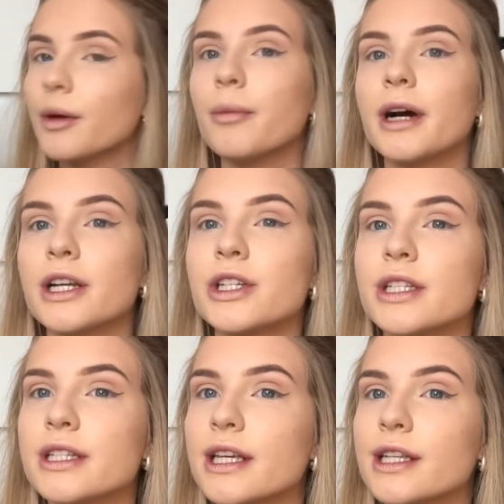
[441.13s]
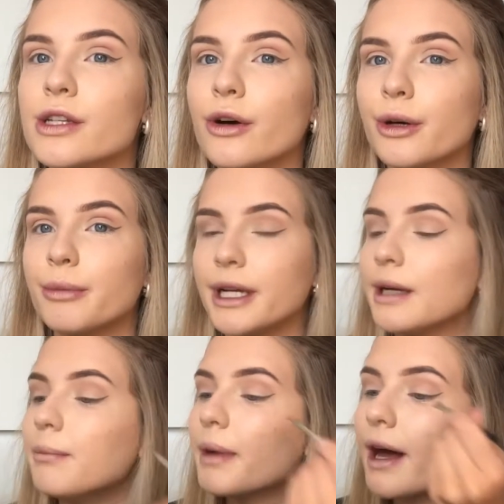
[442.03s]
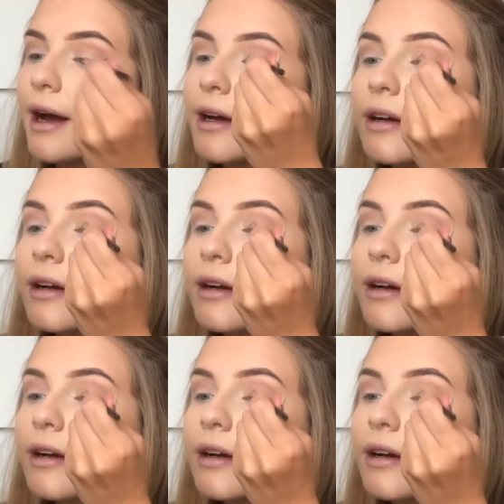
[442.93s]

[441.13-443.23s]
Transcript: As you can see, it's not completely black.